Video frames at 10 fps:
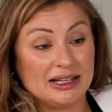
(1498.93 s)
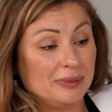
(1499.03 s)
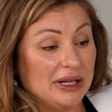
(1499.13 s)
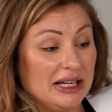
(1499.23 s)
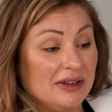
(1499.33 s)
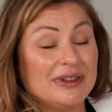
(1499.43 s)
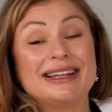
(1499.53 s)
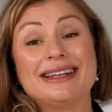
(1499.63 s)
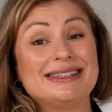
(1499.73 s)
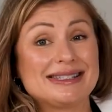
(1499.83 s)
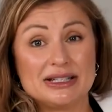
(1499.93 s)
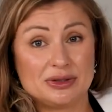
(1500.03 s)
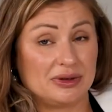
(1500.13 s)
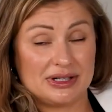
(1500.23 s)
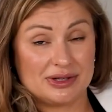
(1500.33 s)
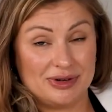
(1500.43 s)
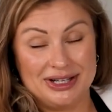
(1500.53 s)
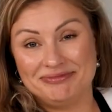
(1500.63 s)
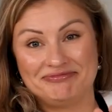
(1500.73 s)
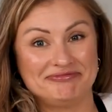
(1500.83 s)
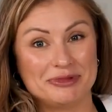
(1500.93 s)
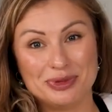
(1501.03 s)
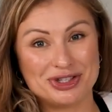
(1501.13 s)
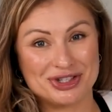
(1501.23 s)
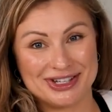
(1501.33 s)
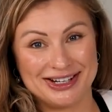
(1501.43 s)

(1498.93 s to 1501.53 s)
gonna be even listed on the screen, which is